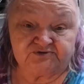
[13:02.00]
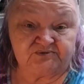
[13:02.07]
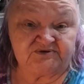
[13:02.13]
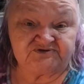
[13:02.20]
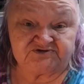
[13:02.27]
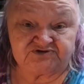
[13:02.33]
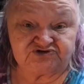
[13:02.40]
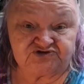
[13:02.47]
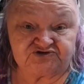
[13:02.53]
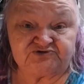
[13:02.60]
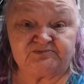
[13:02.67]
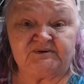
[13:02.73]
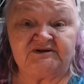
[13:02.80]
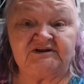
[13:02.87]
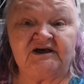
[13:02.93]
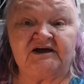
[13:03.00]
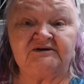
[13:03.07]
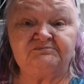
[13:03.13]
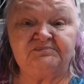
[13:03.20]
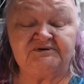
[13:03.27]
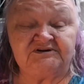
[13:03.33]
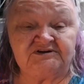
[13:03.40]
it wasn't just my dad,
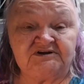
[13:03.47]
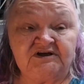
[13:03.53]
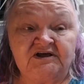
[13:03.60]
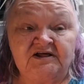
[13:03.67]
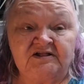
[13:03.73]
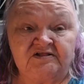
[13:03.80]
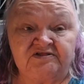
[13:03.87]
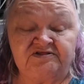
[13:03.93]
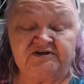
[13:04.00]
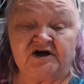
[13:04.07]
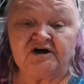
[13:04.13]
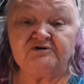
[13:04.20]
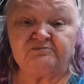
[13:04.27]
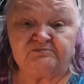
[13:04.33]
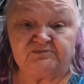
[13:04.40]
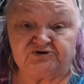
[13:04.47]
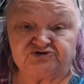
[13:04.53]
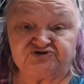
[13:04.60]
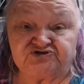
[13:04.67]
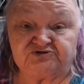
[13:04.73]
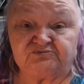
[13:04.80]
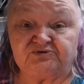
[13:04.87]
but the
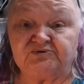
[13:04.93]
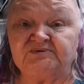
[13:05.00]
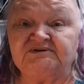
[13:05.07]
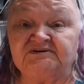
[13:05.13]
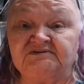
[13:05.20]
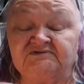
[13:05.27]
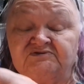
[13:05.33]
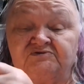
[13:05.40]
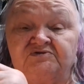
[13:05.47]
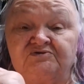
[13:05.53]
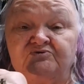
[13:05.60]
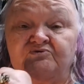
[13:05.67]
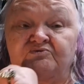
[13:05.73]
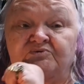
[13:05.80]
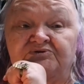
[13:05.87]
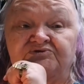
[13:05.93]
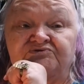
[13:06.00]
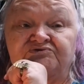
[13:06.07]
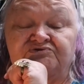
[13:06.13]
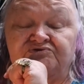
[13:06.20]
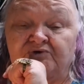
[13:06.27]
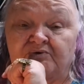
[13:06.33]
Merchant Marines, who were
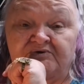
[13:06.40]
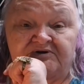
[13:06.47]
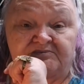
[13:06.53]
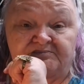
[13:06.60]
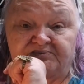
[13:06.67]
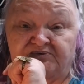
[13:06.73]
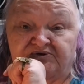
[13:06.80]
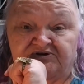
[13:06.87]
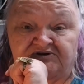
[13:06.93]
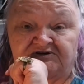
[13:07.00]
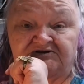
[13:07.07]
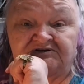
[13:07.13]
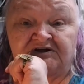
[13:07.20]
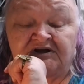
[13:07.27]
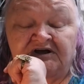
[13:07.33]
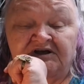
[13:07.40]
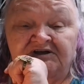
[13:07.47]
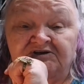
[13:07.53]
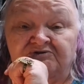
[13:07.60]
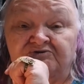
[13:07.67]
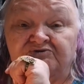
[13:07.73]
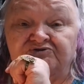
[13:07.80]
so important,
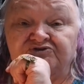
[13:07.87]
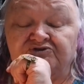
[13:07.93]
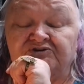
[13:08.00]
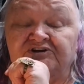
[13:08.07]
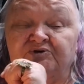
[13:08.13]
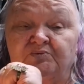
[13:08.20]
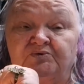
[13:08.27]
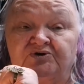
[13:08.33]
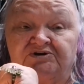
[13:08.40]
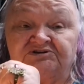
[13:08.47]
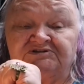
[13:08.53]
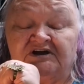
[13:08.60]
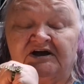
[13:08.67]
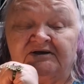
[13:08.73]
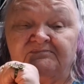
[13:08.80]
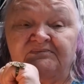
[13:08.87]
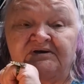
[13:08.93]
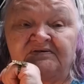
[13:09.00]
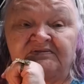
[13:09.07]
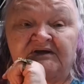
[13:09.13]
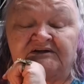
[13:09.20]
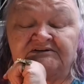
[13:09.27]
you know, during wartime
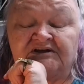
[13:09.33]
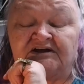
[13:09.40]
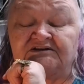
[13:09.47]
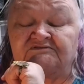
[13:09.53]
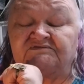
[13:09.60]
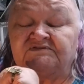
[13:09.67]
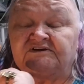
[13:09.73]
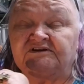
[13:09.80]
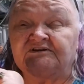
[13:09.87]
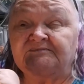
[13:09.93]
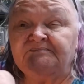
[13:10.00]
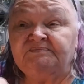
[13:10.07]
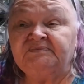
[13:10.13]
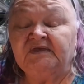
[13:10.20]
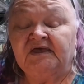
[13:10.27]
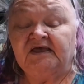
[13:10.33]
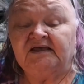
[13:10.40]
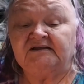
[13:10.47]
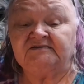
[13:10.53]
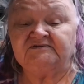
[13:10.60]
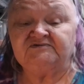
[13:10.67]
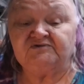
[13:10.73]
and that kind of thing.
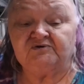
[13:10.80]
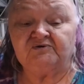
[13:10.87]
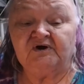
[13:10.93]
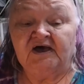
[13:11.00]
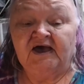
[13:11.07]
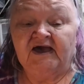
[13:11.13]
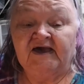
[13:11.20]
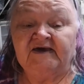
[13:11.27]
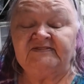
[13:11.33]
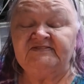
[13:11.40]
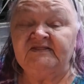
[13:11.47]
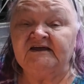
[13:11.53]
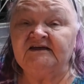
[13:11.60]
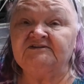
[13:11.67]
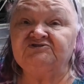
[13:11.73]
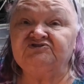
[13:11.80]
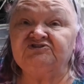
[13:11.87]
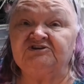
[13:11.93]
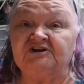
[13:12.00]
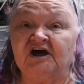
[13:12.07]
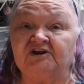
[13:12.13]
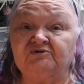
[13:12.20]
And then
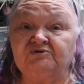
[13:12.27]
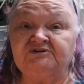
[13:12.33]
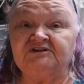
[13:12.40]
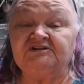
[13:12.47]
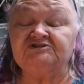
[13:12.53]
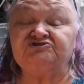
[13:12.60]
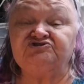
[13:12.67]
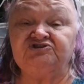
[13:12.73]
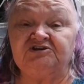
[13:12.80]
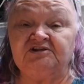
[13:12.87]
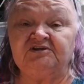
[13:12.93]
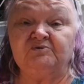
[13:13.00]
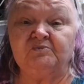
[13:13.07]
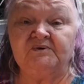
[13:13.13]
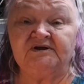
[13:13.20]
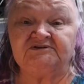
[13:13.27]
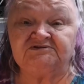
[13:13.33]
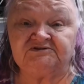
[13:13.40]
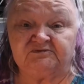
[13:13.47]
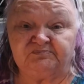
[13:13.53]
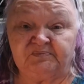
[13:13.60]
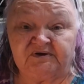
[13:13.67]
she went
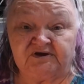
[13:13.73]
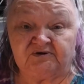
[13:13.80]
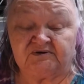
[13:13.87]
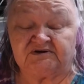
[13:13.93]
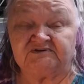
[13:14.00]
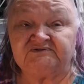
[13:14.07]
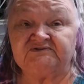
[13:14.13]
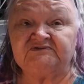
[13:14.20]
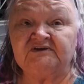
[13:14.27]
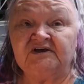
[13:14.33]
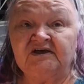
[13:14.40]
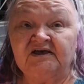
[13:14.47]
to Paris.